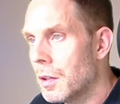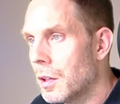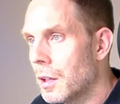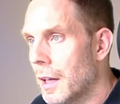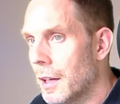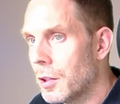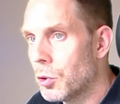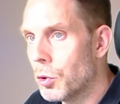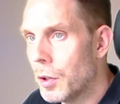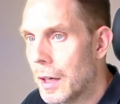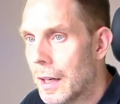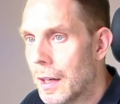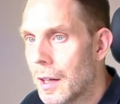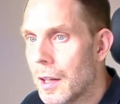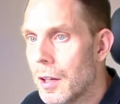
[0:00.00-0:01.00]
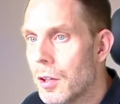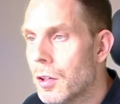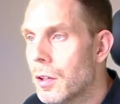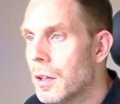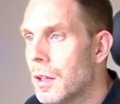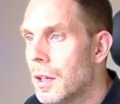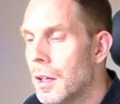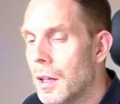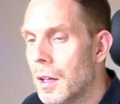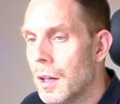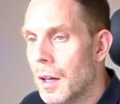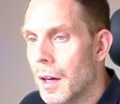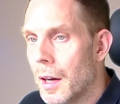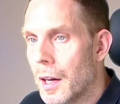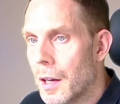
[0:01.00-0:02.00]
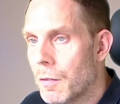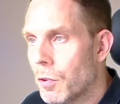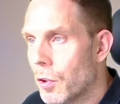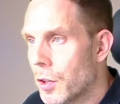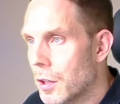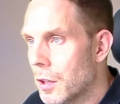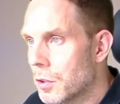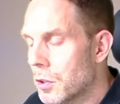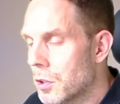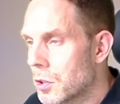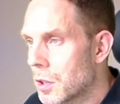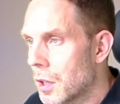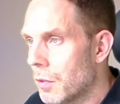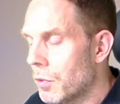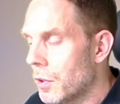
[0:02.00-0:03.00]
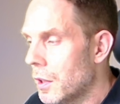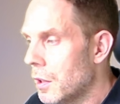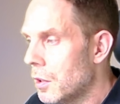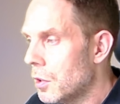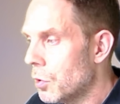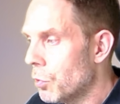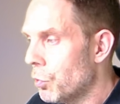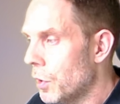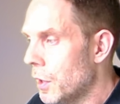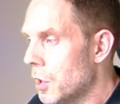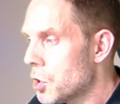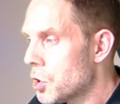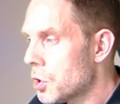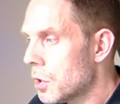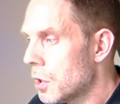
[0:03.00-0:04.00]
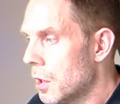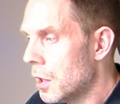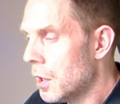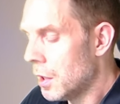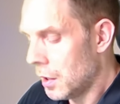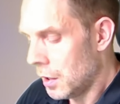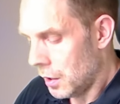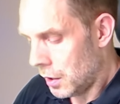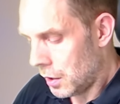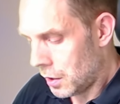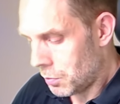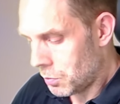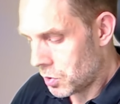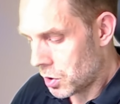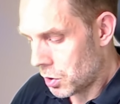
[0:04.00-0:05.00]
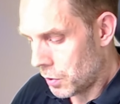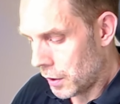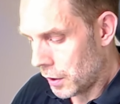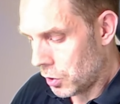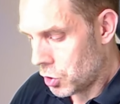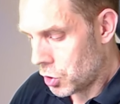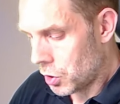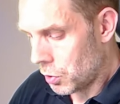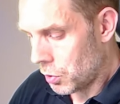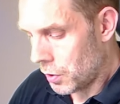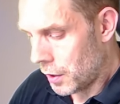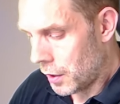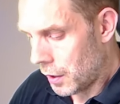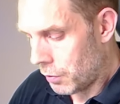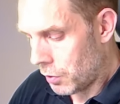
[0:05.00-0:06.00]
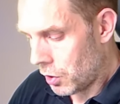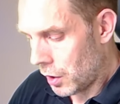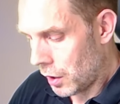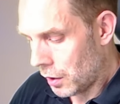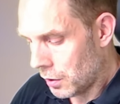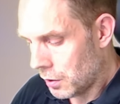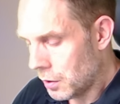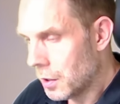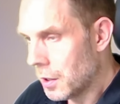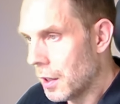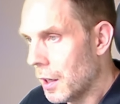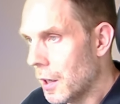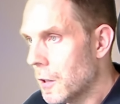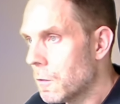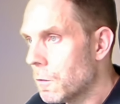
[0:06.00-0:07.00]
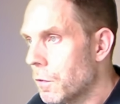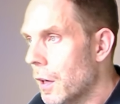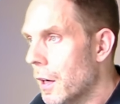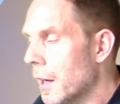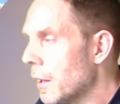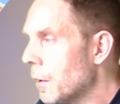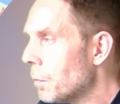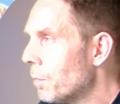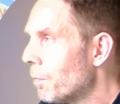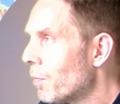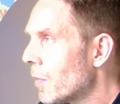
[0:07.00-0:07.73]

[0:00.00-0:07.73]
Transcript: get green here and for the auto discovery to finish, so I can show you that everything is fine.